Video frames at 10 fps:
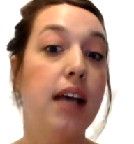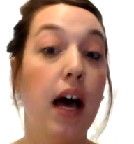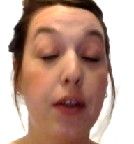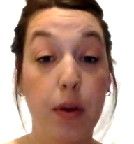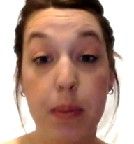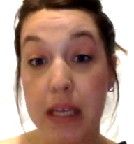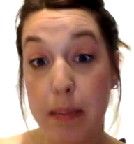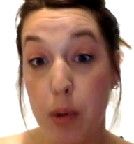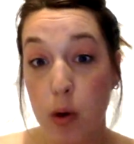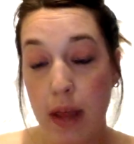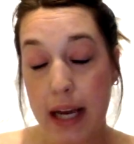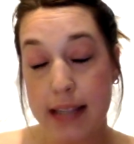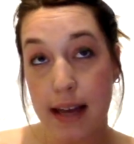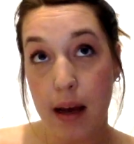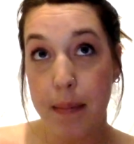other people, they
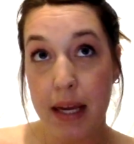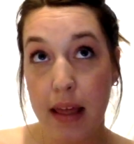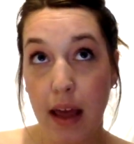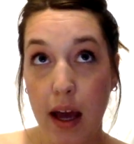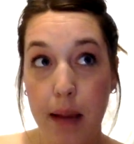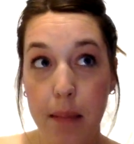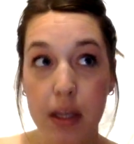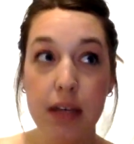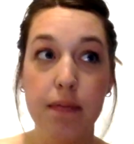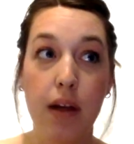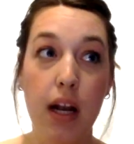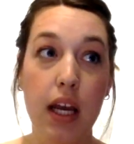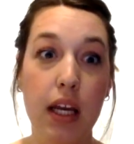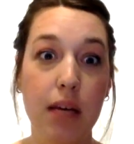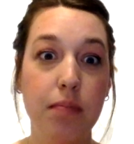tell me that I'm really
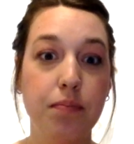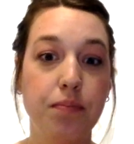funny.